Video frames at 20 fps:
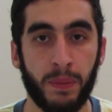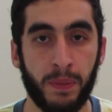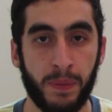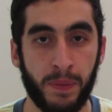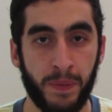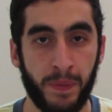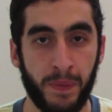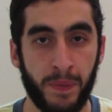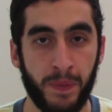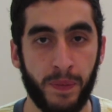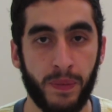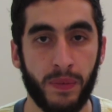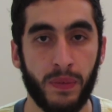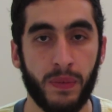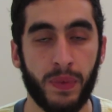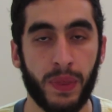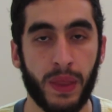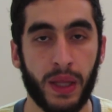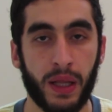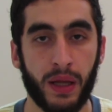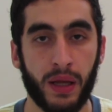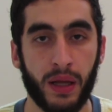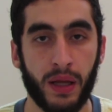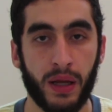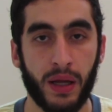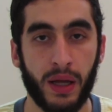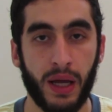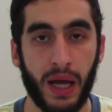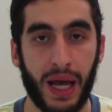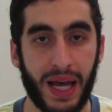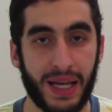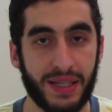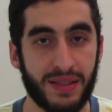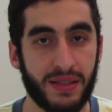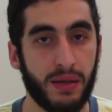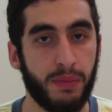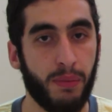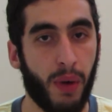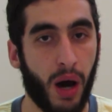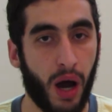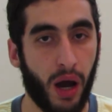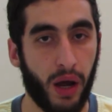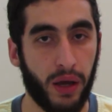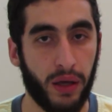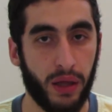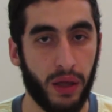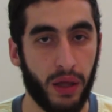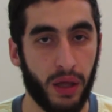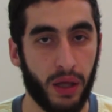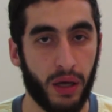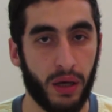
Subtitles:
m, as in my.